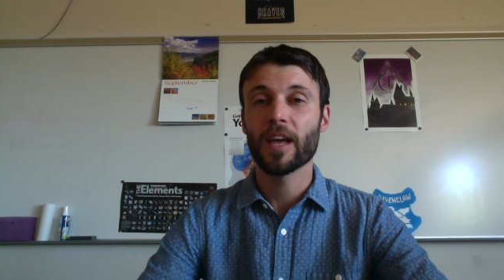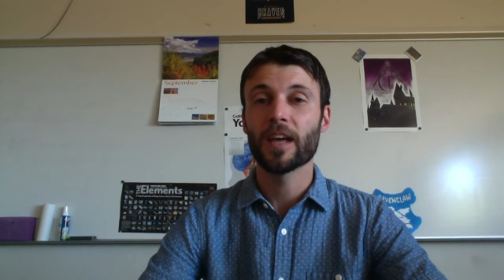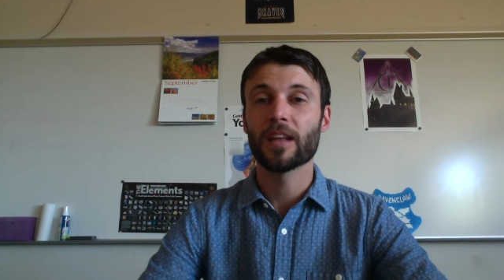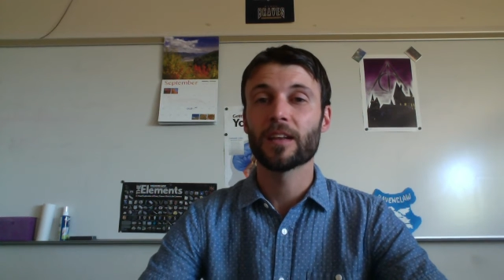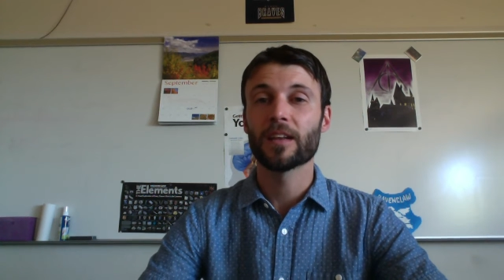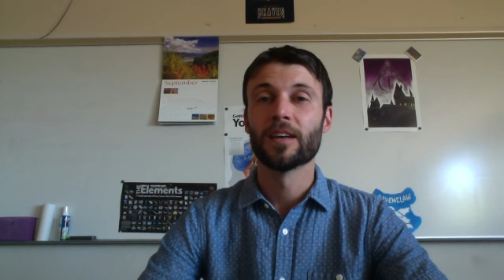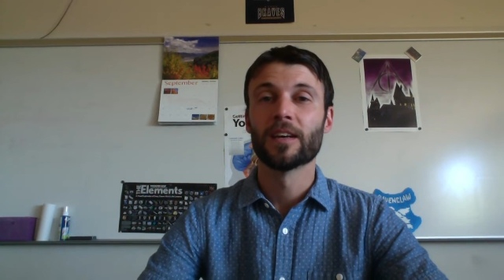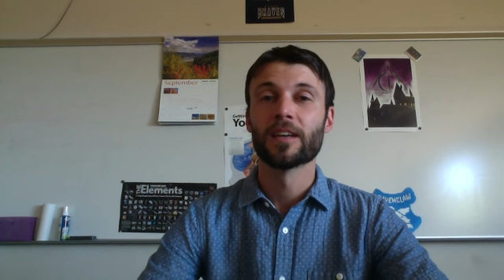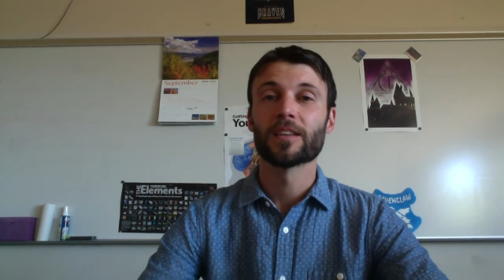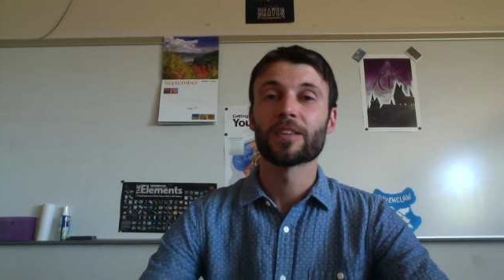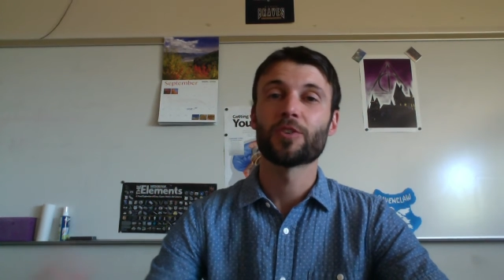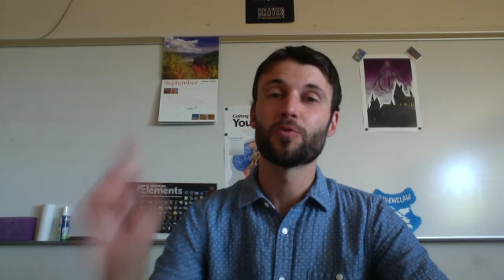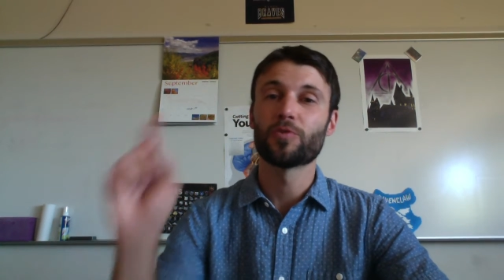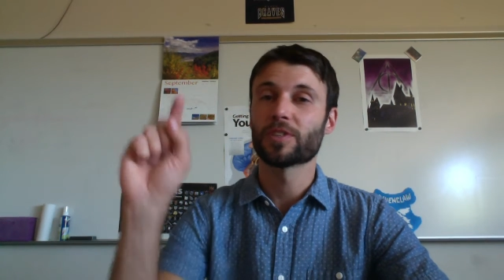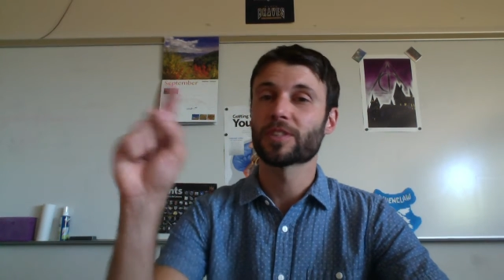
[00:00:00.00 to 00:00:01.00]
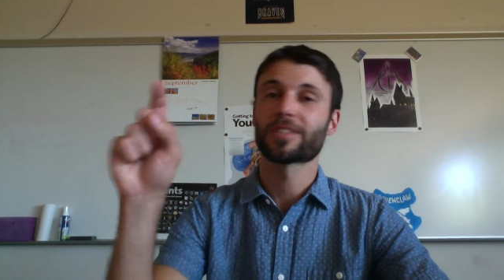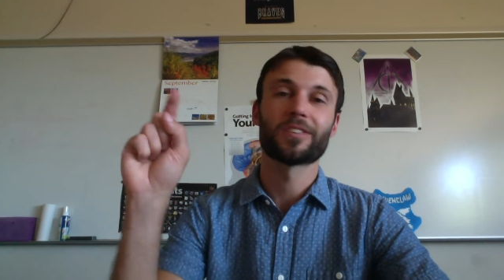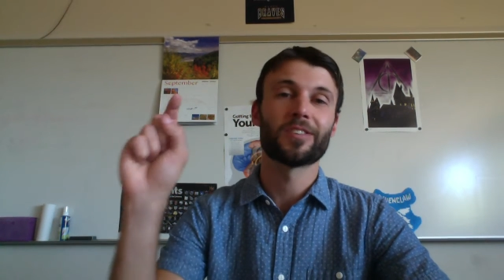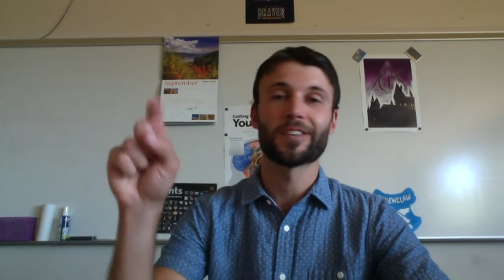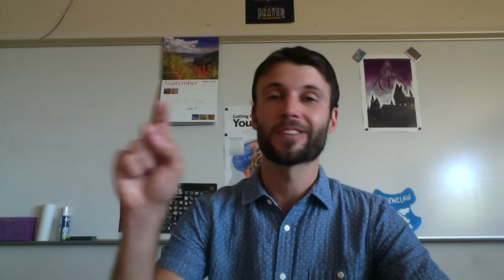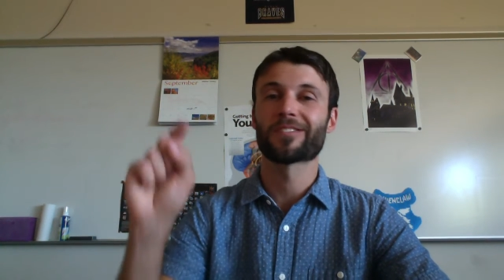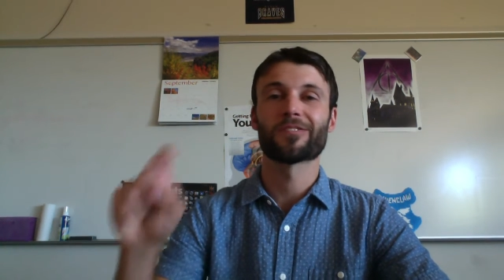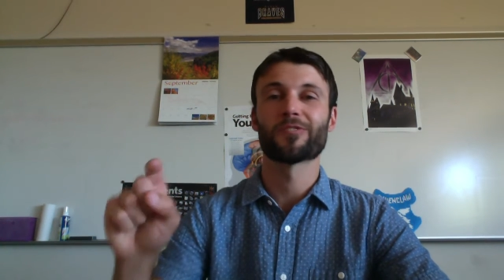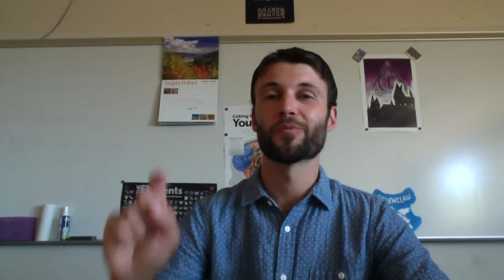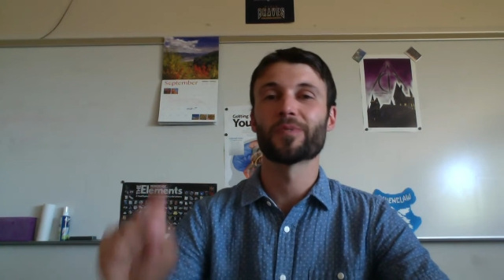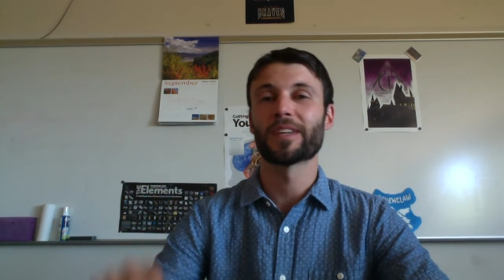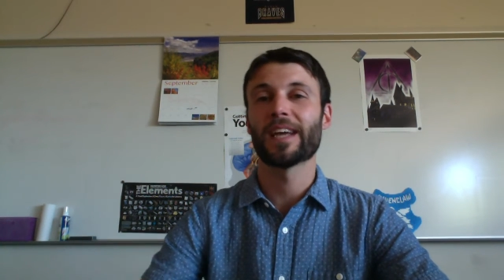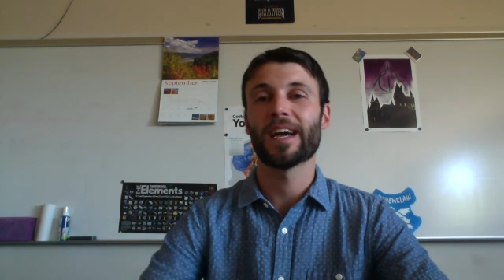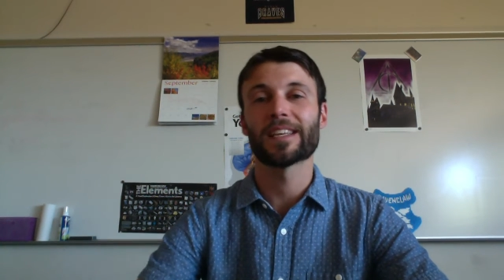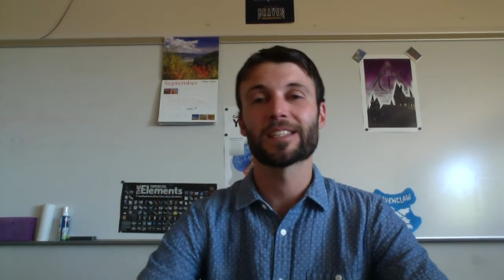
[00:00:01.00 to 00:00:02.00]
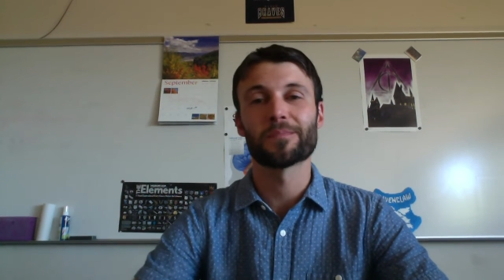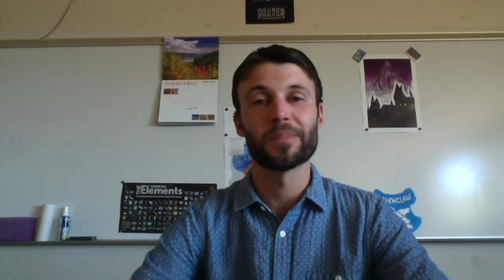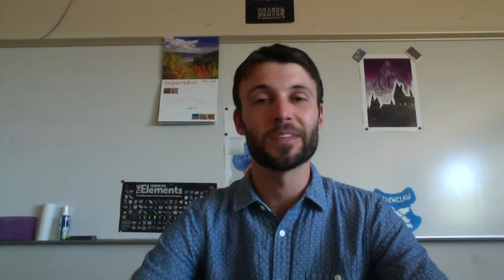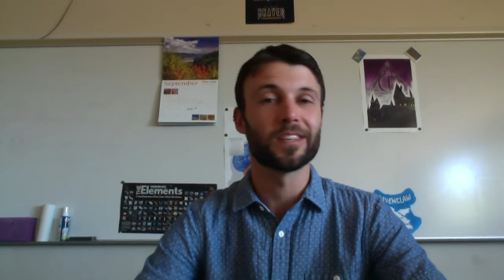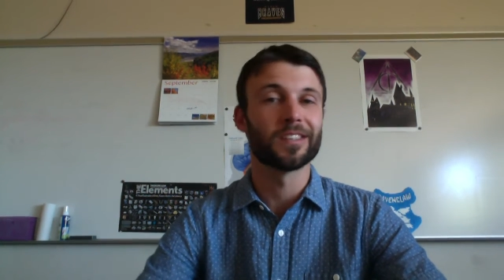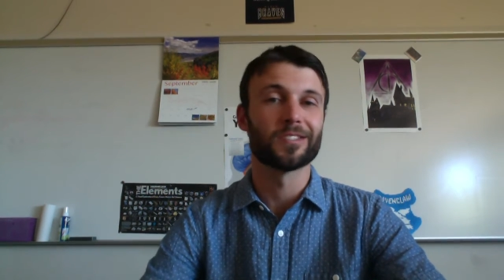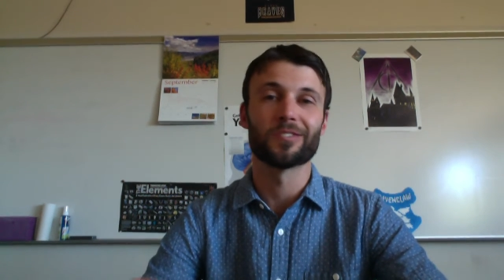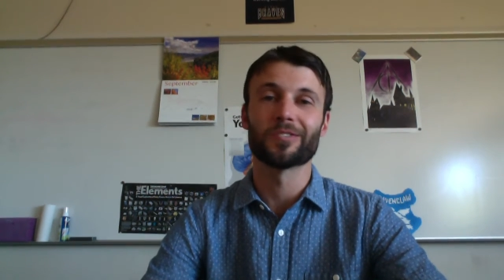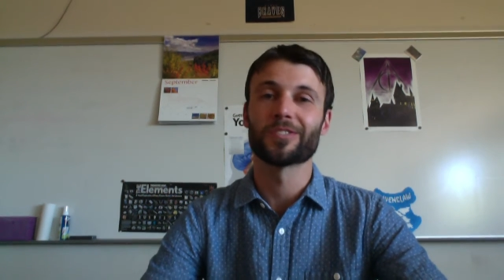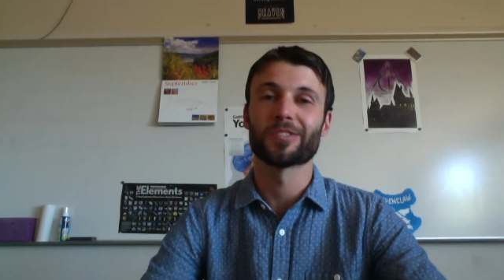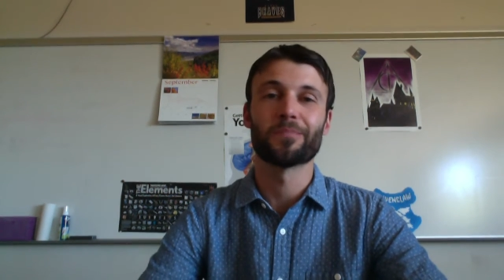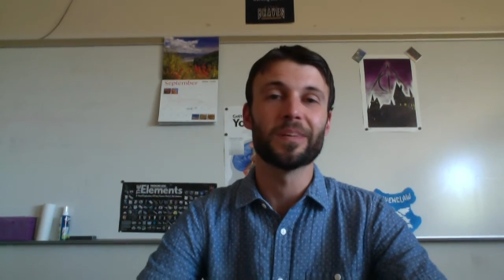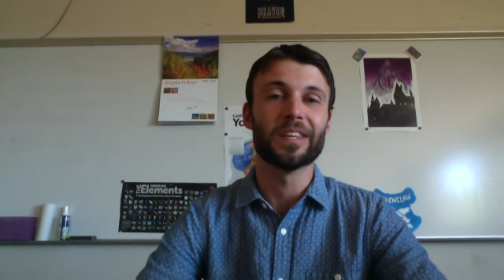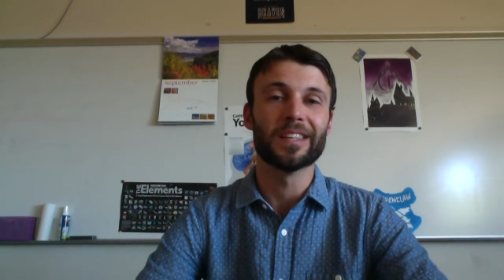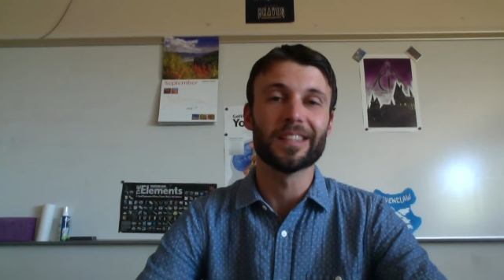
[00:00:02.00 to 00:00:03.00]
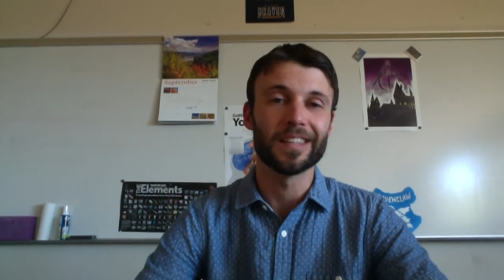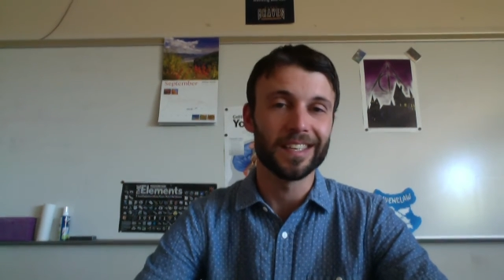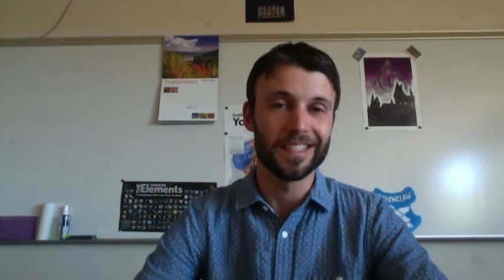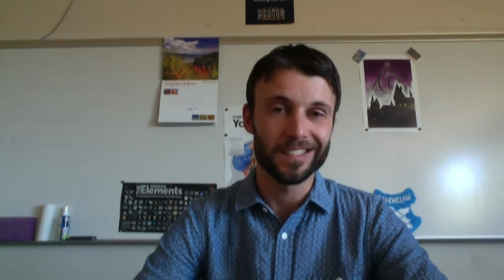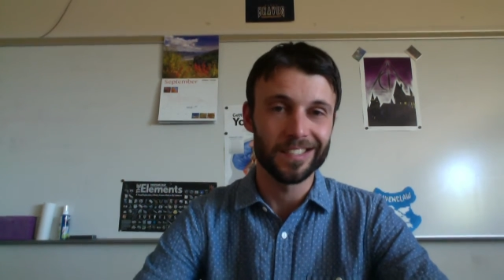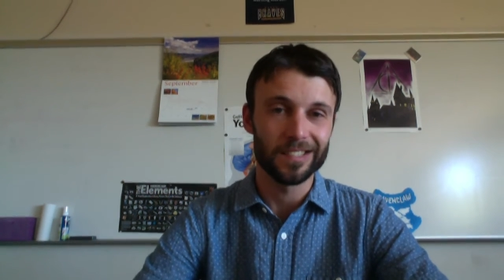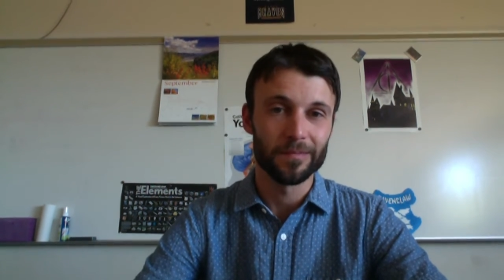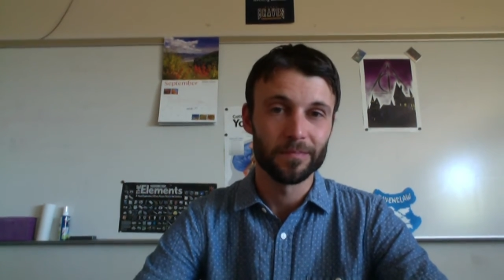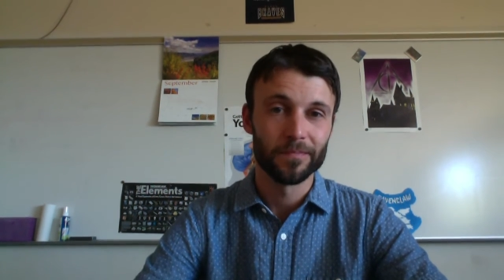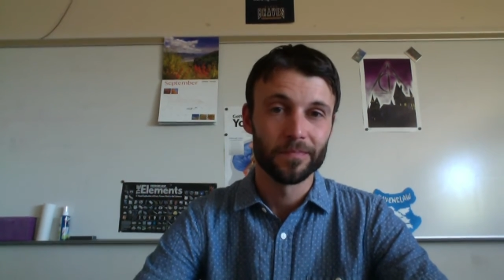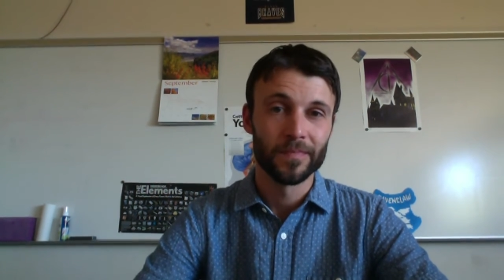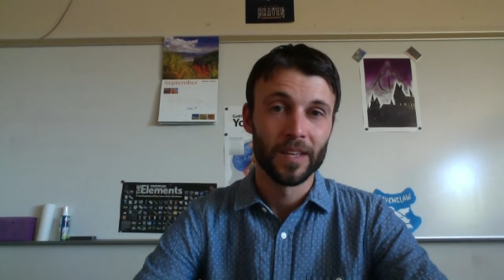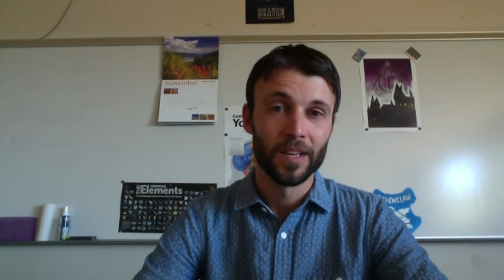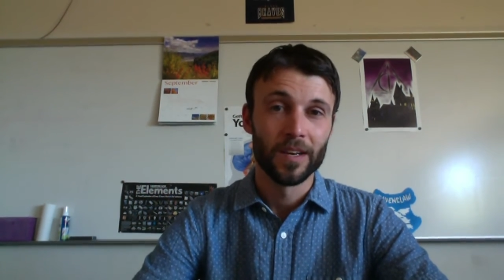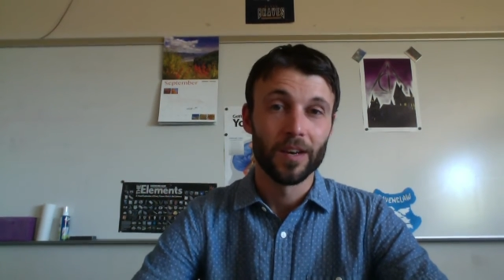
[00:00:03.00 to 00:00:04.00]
than you just clicked through and guessed because you're just being lazy.